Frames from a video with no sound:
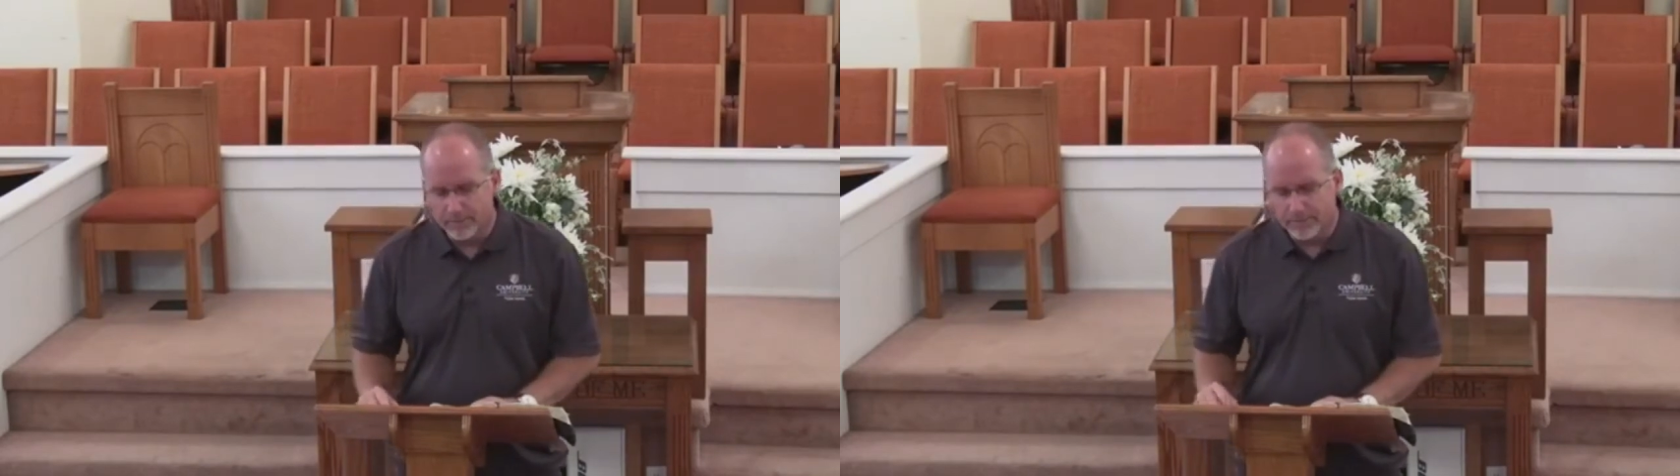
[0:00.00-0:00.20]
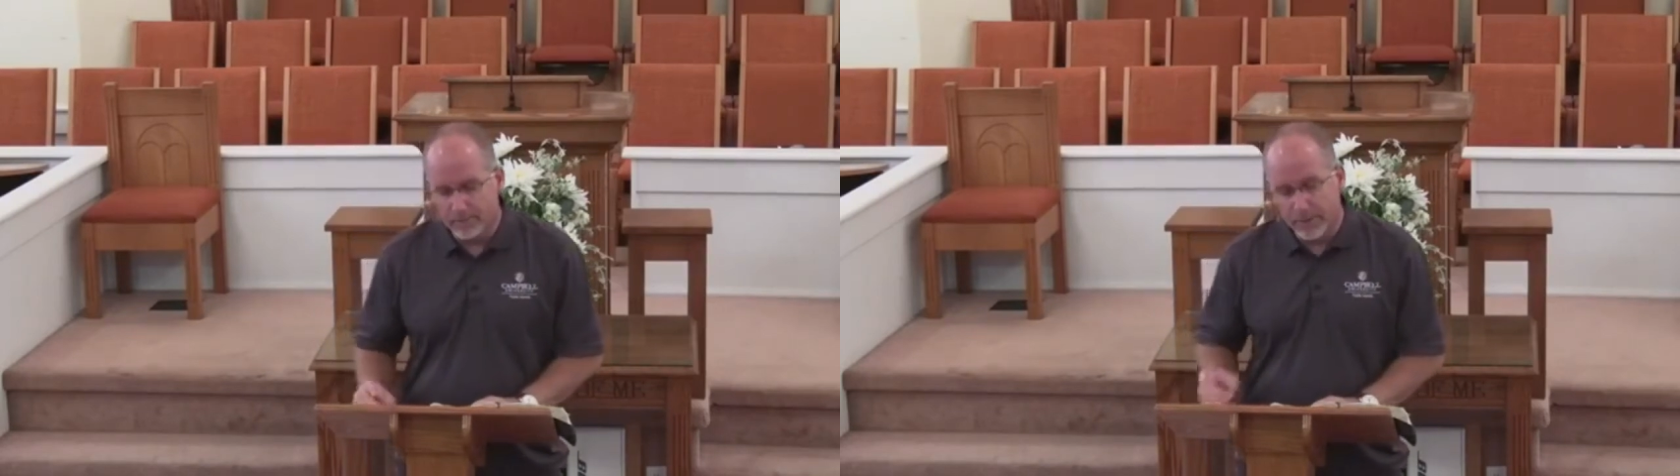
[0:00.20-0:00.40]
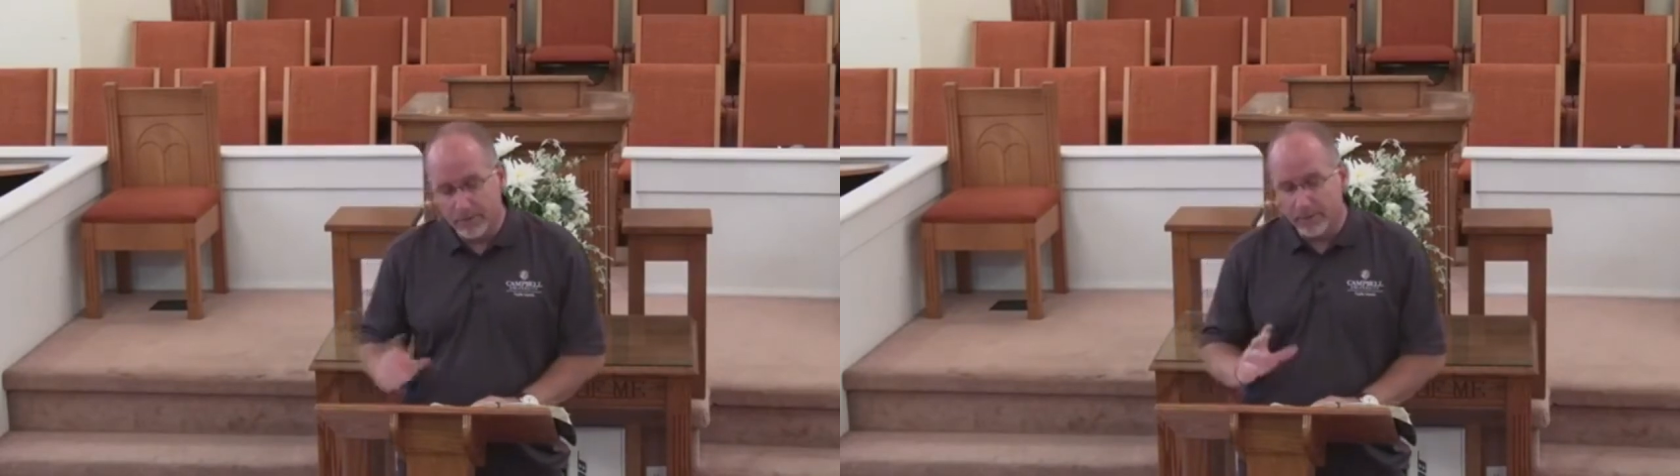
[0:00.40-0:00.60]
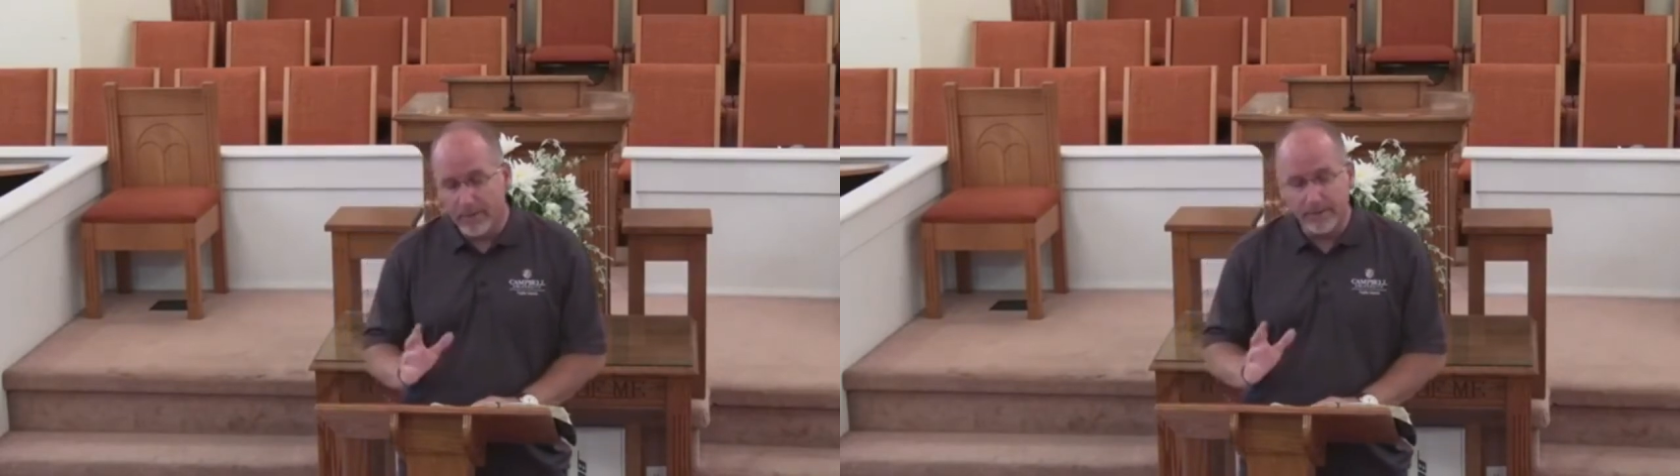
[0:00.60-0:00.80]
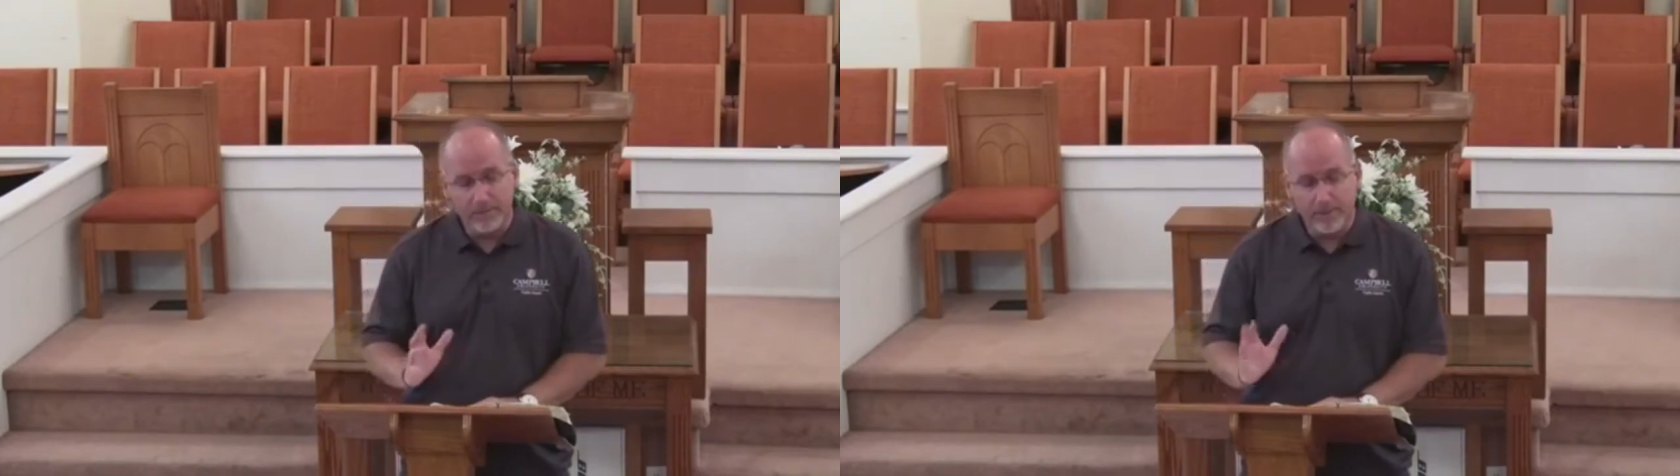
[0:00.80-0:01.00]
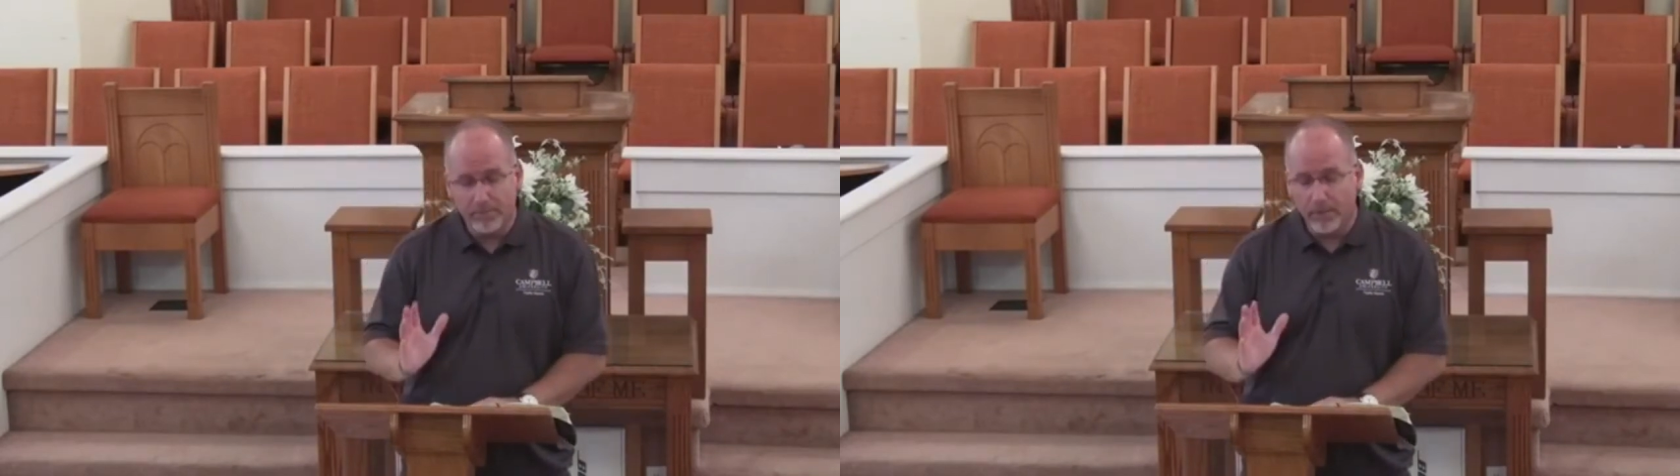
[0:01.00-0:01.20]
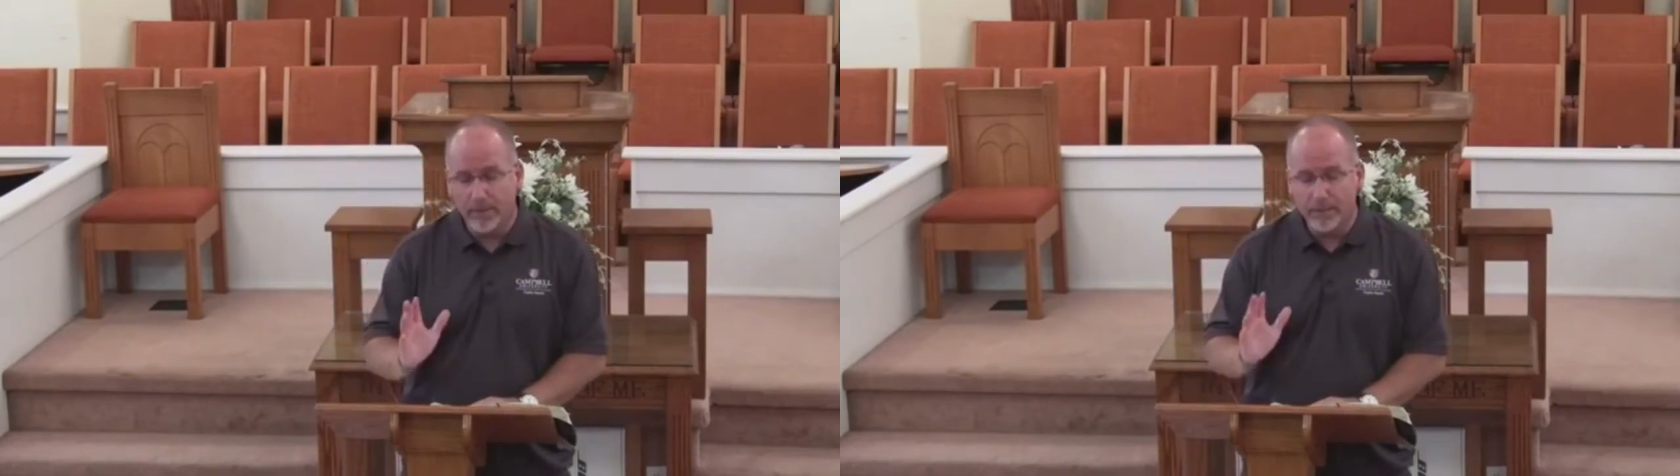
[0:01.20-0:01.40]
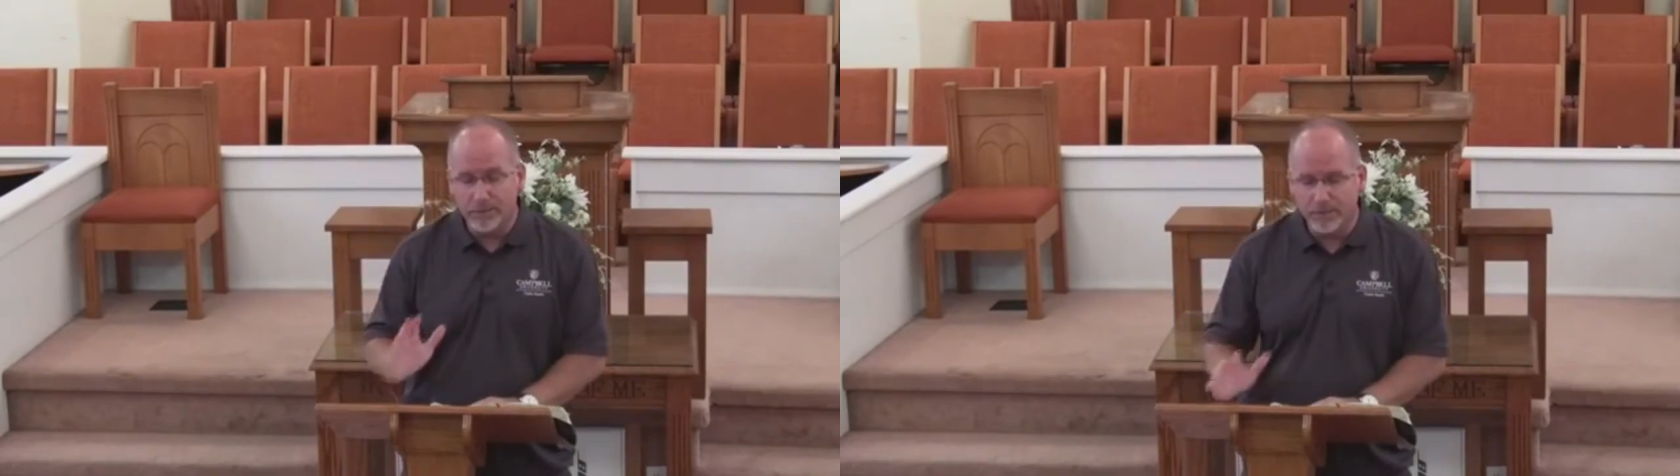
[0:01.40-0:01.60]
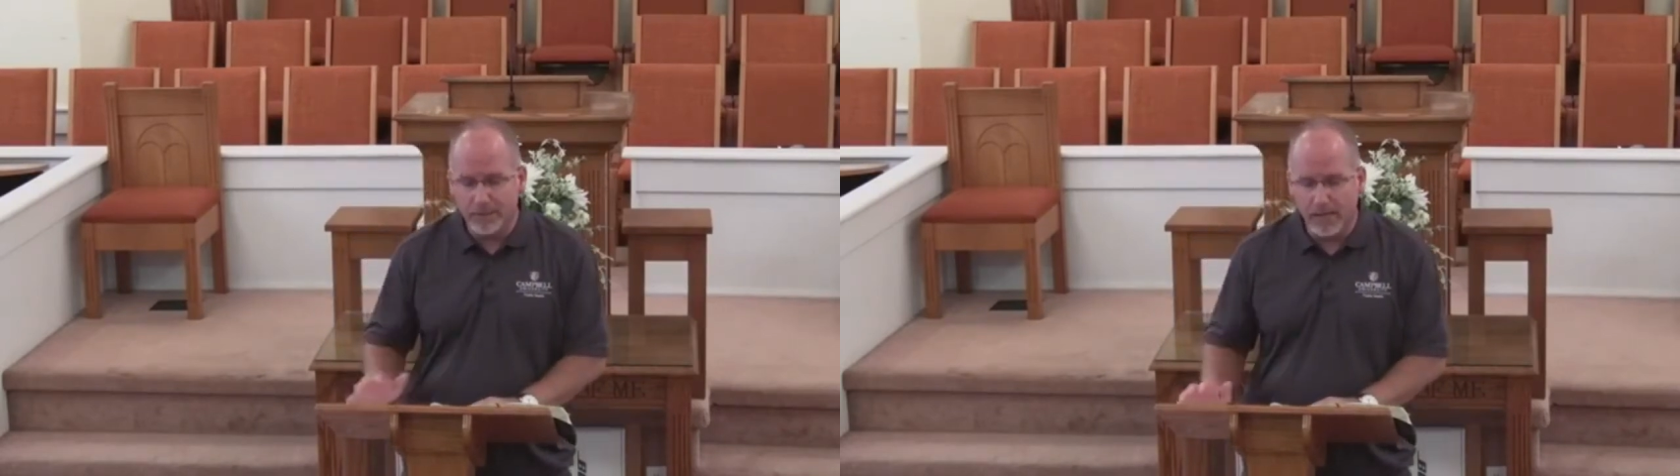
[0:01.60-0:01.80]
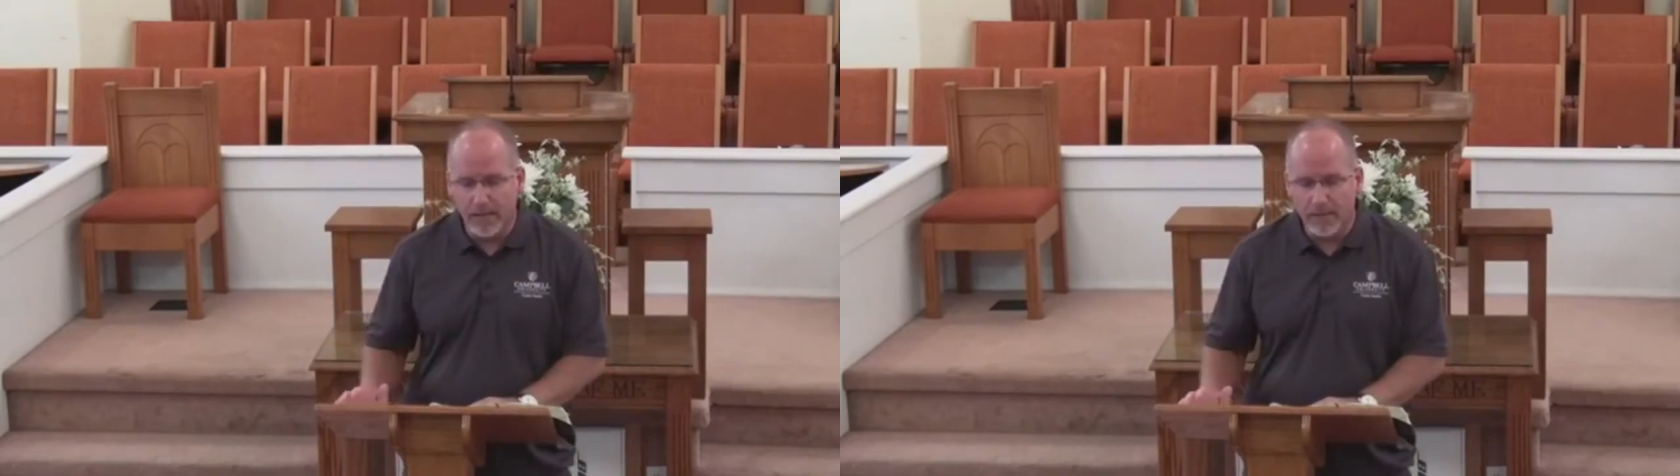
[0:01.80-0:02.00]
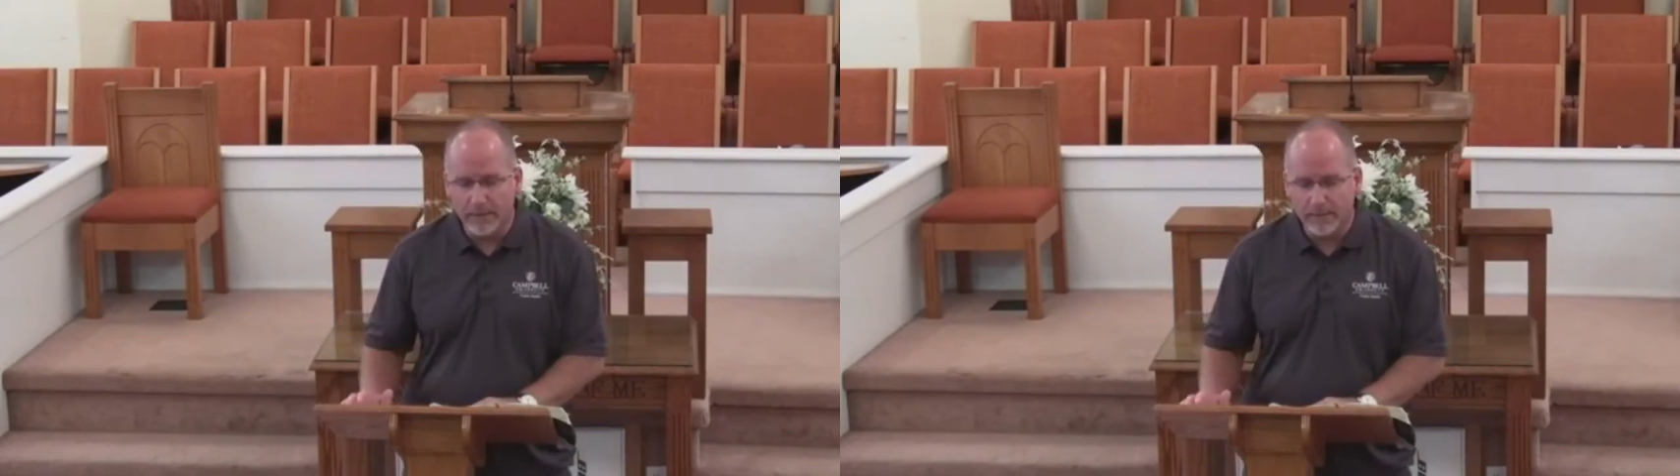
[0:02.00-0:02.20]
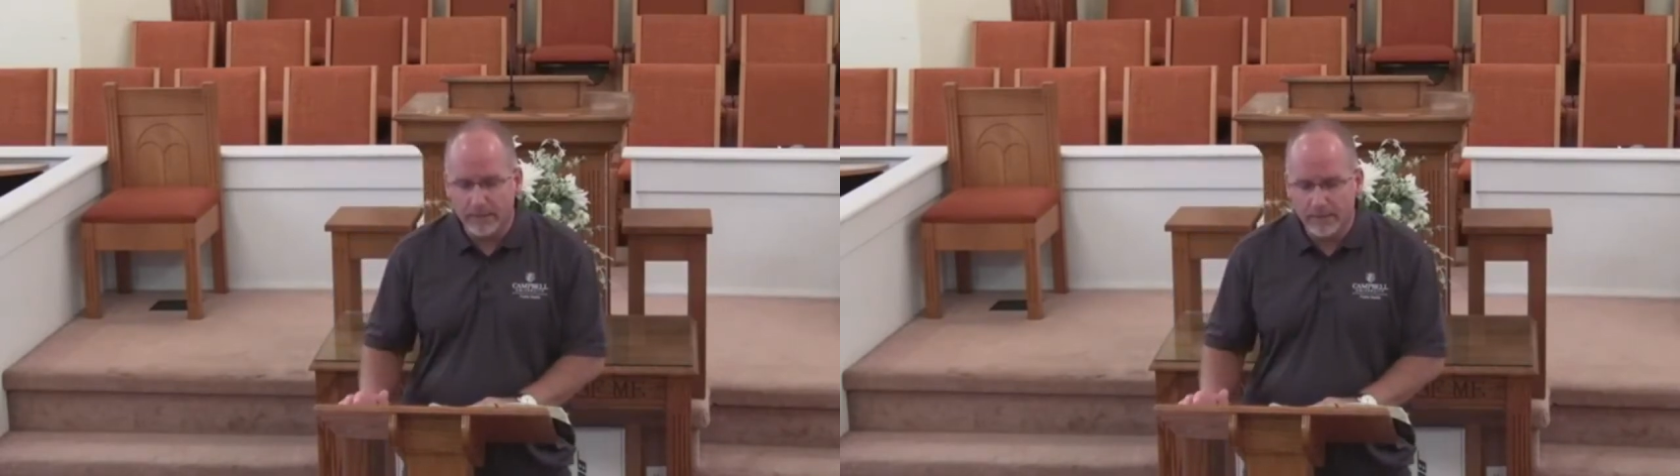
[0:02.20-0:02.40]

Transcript: May your name be praised tonight.